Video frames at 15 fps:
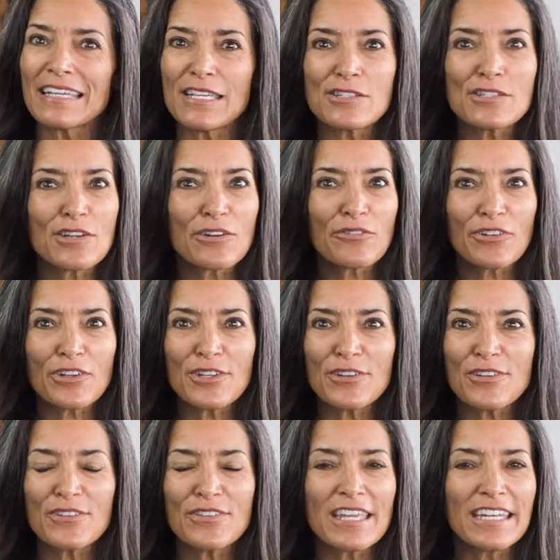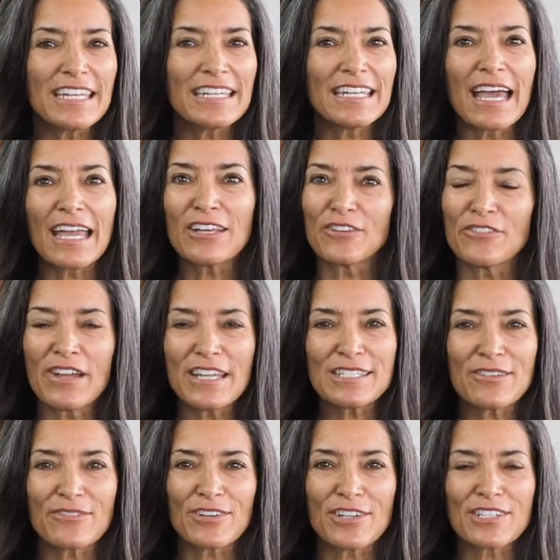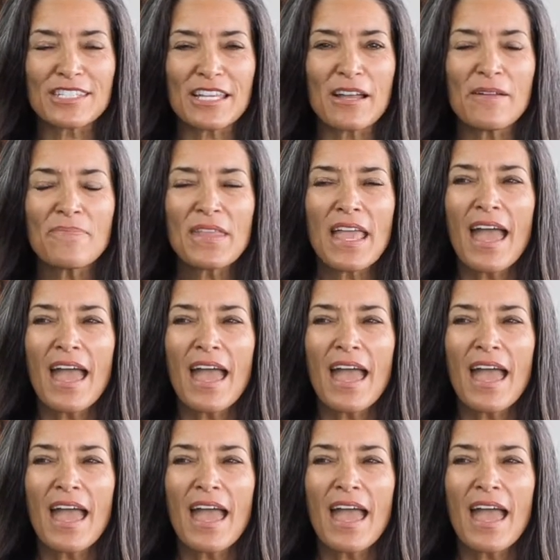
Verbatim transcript: easier for you than at night, or vice versa.